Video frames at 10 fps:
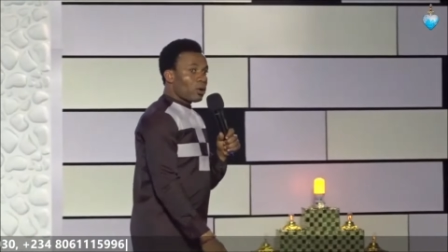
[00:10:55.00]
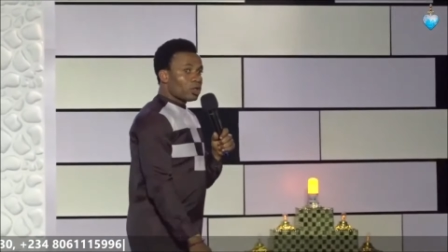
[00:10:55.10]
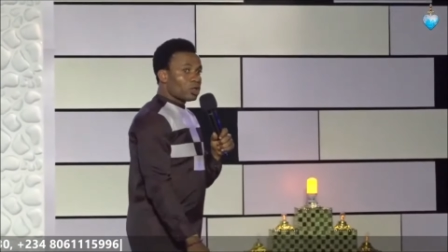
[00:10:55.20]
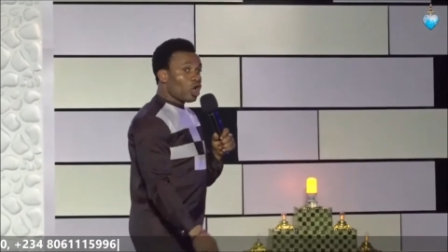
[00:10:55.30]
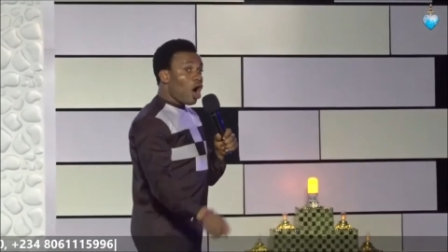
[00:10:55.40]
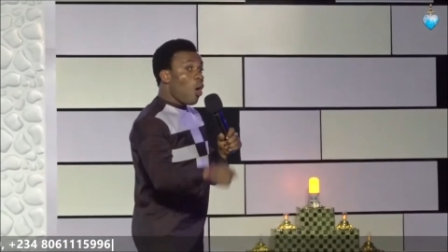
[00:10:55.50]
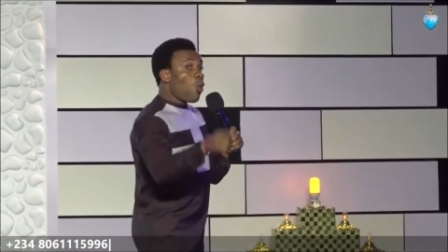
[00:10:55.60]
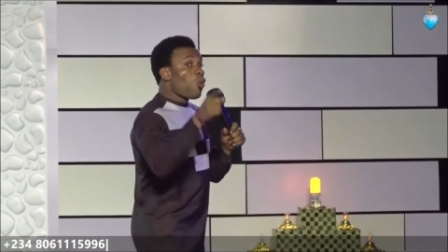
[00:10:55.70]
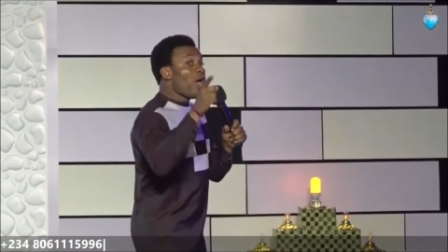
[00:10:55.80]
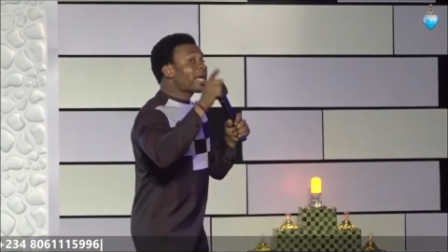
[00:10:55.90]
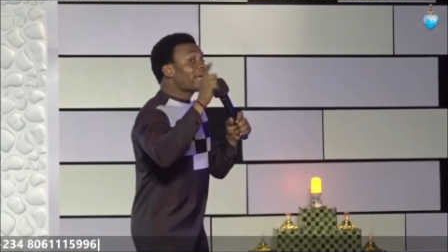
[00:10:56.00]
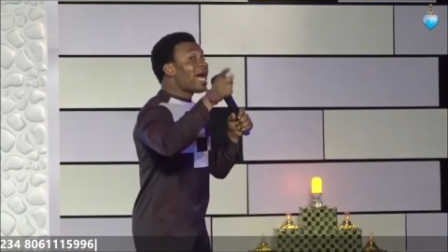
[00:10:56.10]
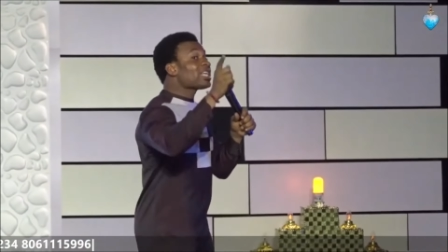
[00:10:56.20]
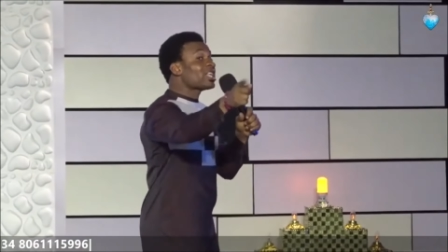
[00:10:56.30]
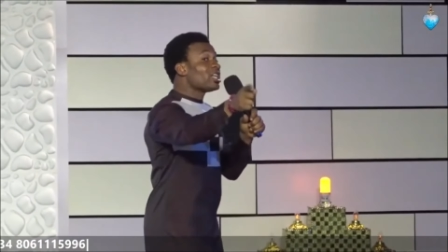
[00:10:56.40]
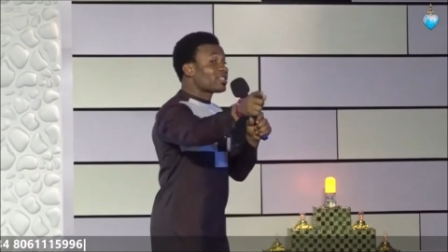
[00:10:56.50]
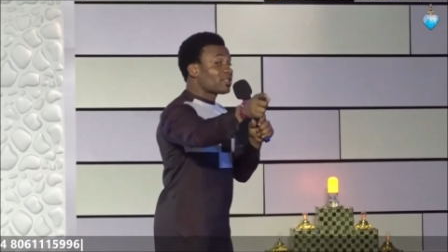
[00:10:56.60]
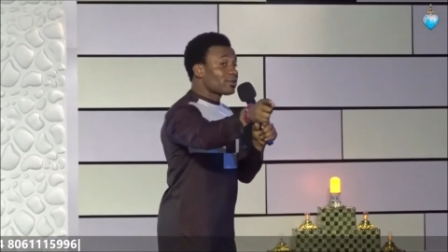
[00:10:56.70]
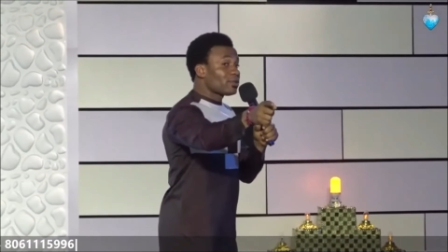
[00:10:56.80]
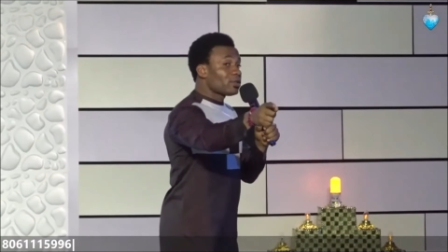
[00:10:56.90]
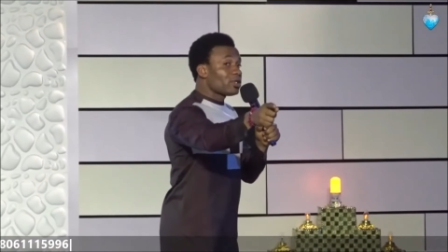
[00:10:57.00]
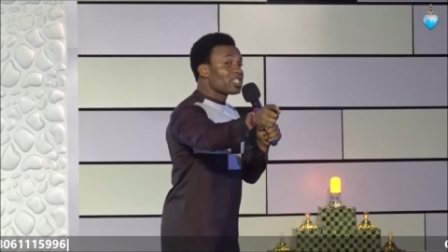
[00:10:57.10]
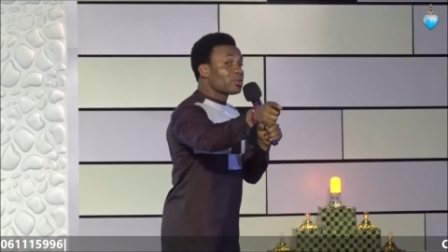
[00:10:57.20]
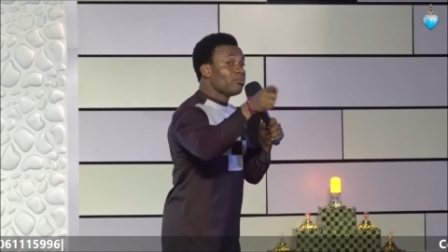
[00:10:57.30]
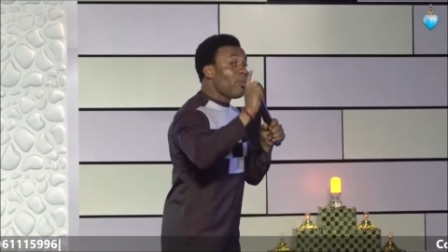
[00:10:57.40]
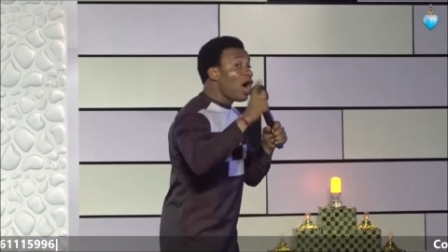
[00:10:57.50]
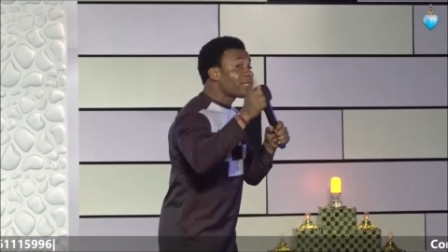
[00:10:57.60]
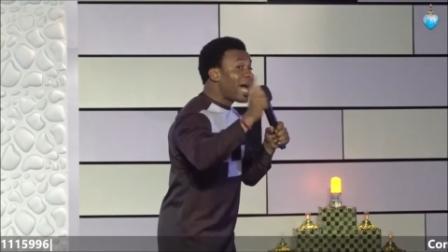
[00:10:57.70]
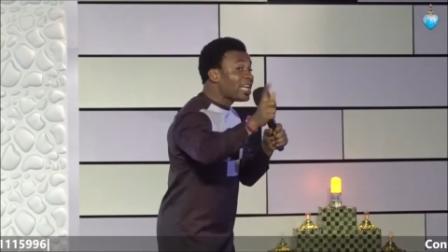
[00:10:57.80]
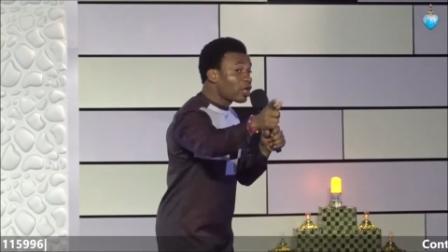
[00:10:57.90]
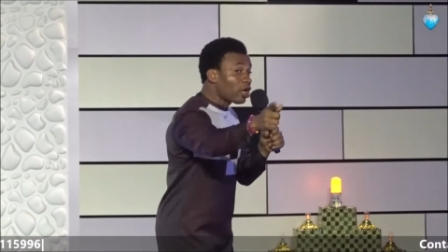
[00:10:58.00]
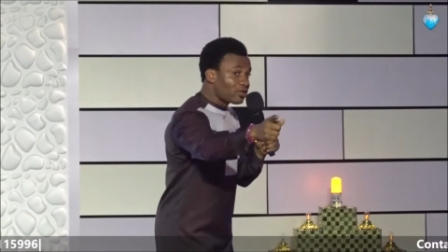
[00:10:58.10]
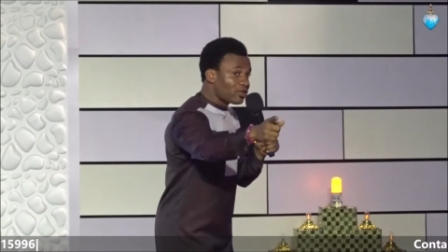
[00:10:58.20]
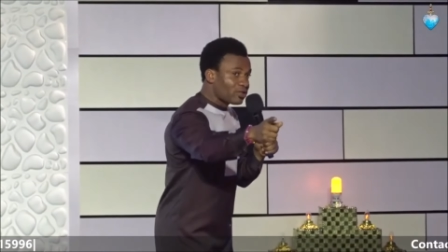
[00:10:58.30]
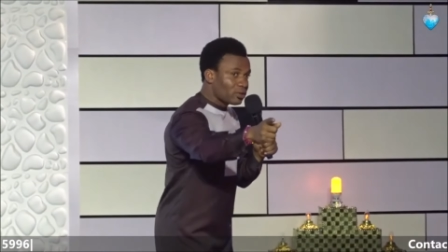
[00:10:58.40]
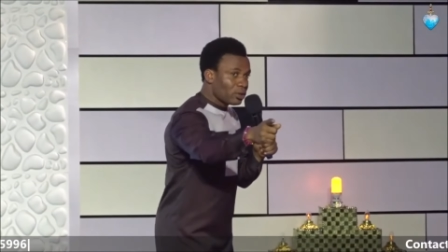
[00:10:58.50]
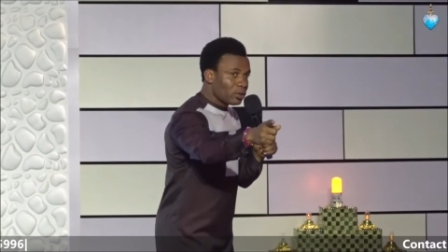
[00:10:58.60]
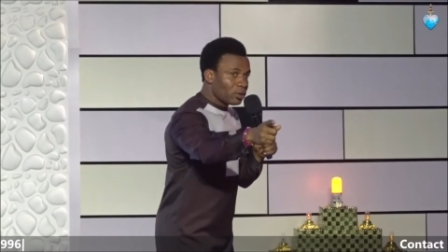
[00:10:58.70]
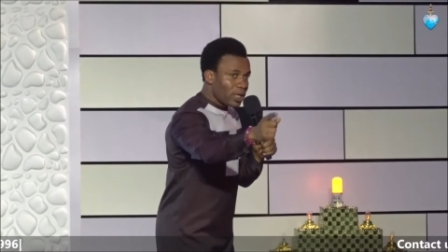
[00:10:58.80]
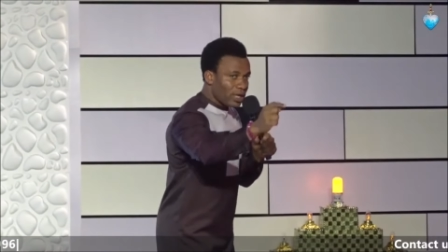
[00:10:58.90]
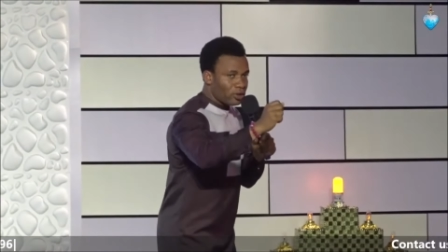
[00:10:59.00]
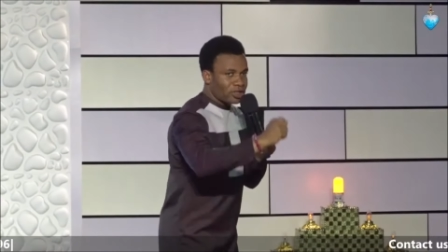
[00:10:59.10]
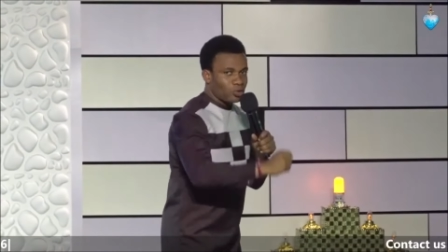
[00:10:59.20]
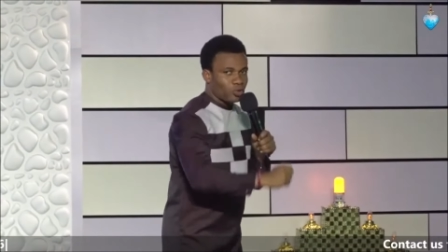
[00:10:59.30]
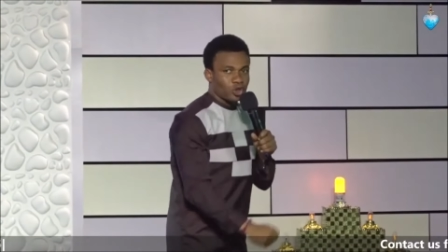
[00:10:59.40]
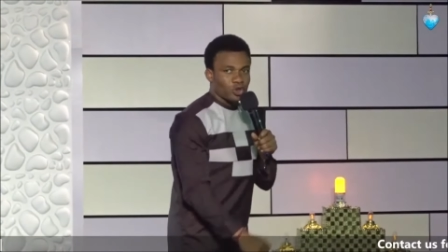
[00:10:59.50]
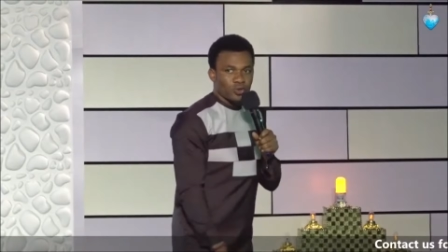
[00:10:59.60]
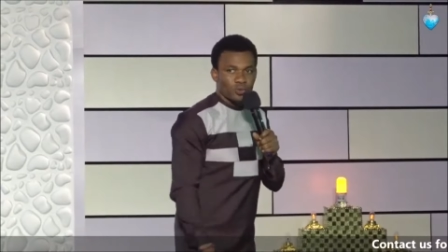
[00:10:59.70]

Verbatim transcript: Your weaknesses is more dangerous than your situation.